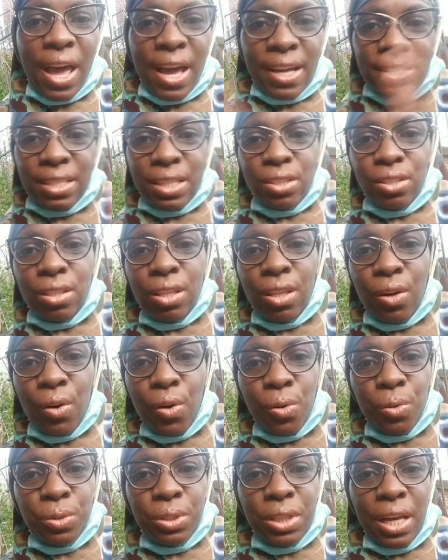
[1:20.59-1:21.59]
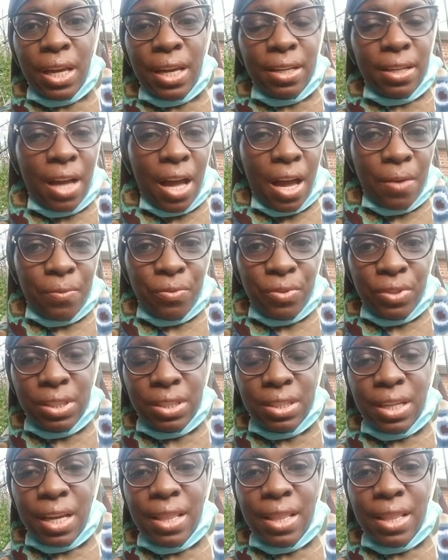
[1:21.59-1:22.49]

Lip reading: access to the whole day conference,